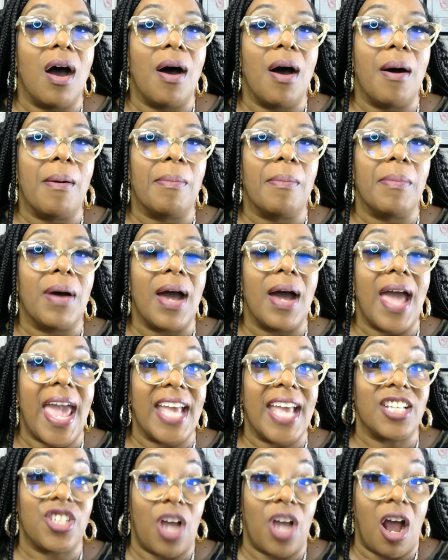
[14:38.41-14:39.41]

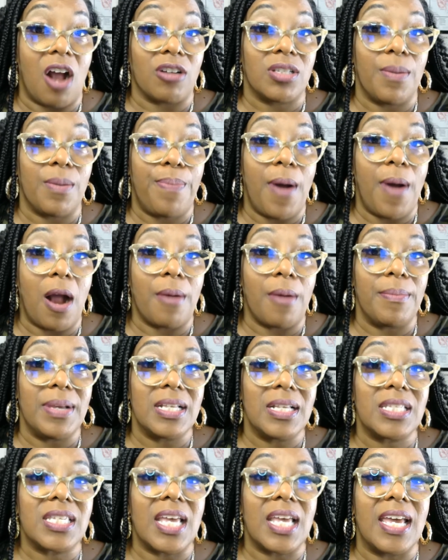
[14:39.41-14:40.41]
HR
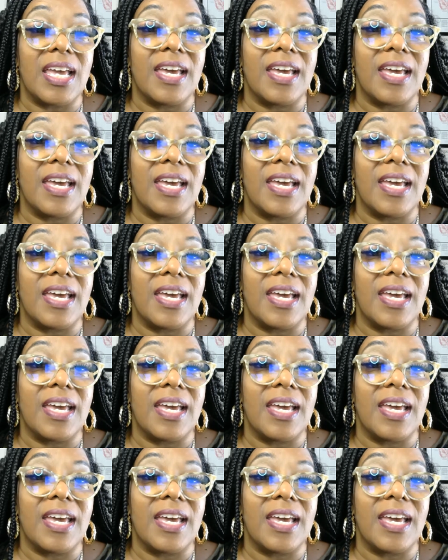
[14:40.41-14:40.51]
departments